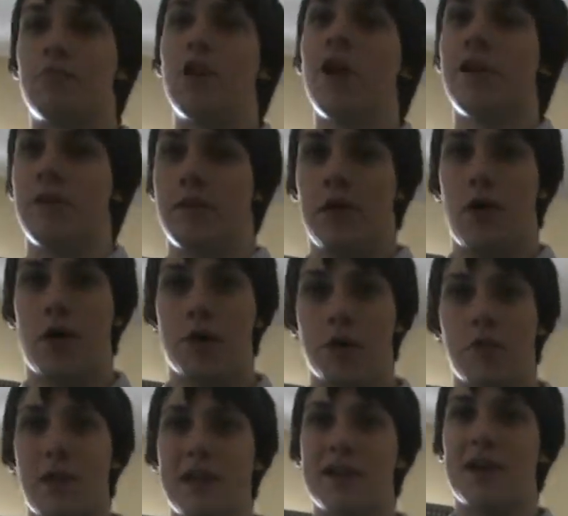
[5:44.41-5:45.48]
run all the
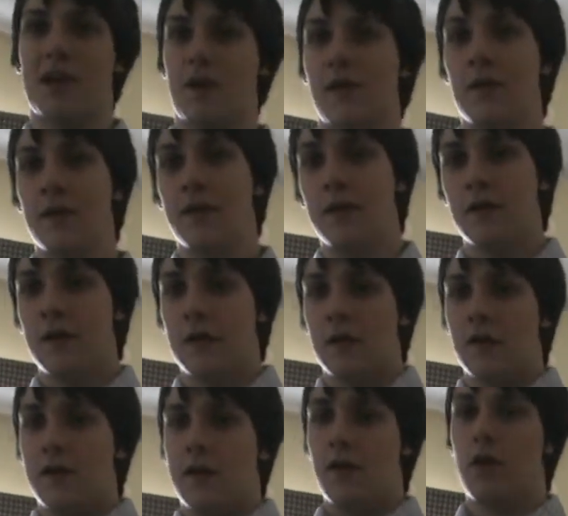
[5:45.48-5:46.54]
way there.
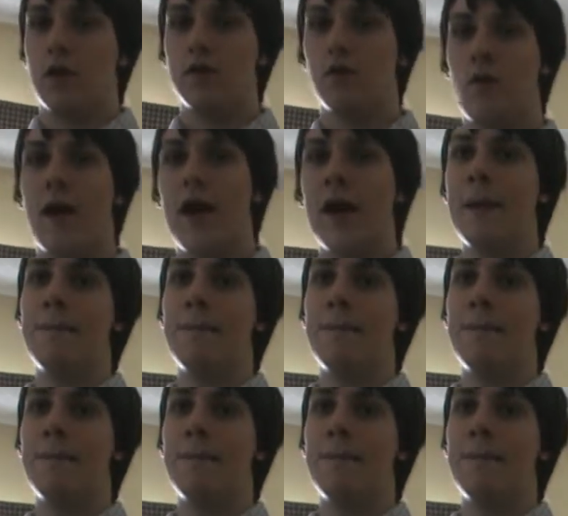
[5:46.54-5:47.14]
Along the way,